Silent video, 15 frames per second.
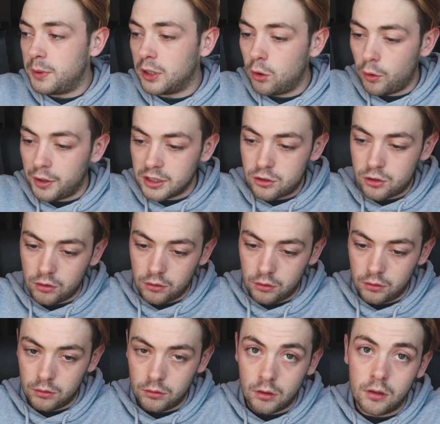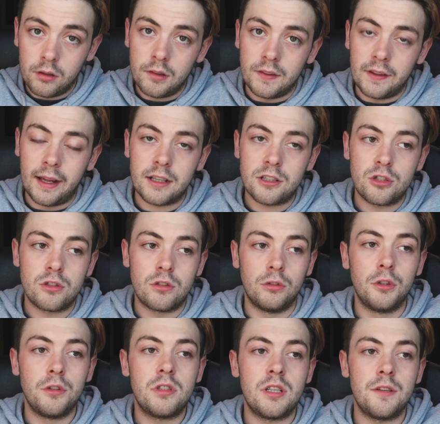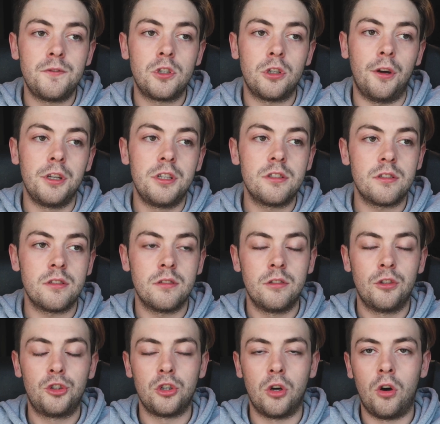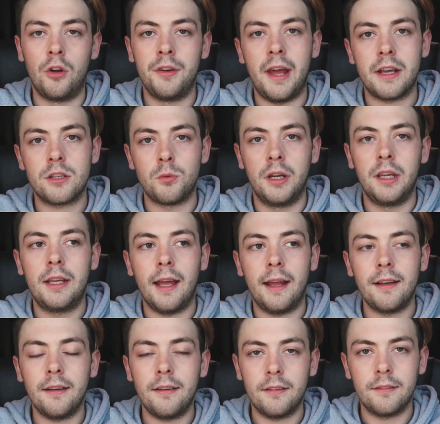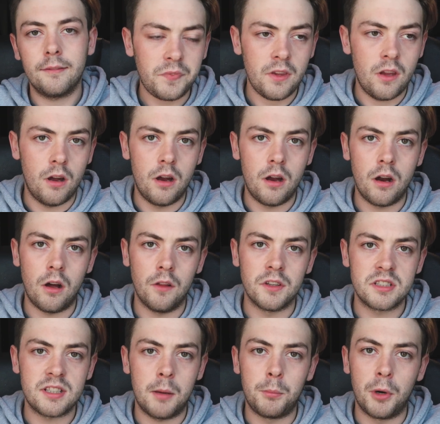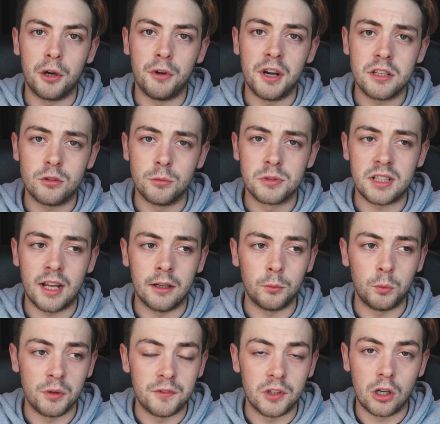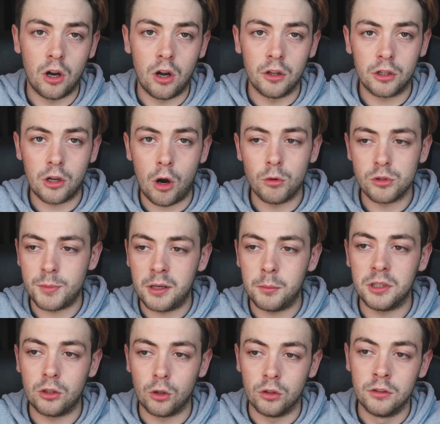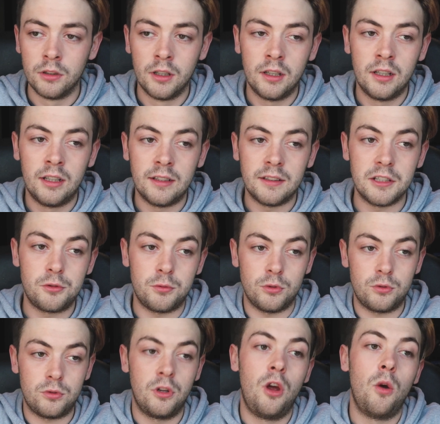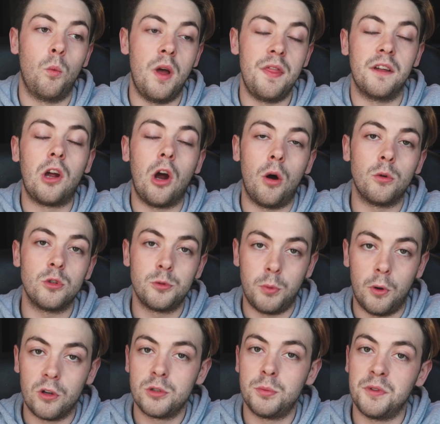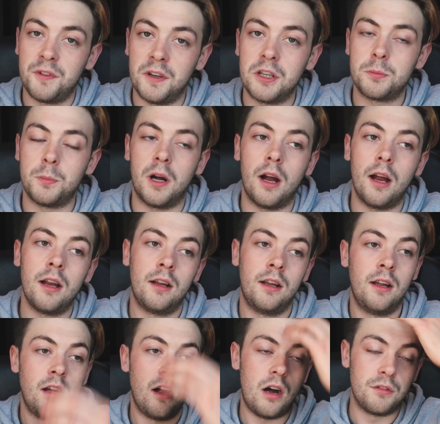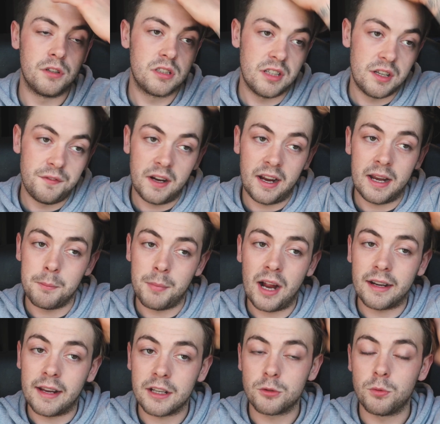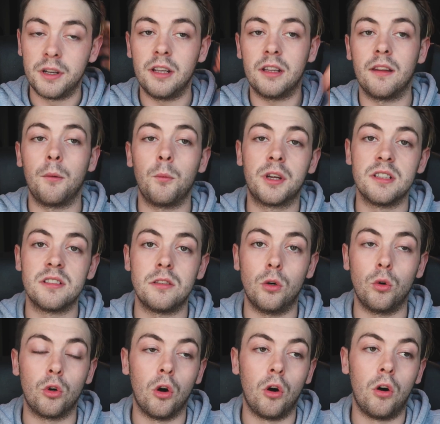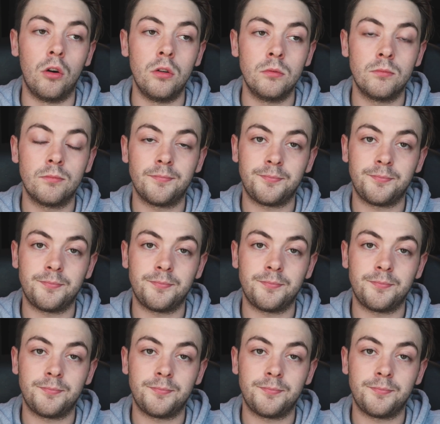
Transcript: to be going to the exclusive choice show next weekend on the Sad Boy Race Club stand with the car. The car was meant to be done. This was when the car was supposed to be finished by. Obviously, if I get it back next week, then we can still go.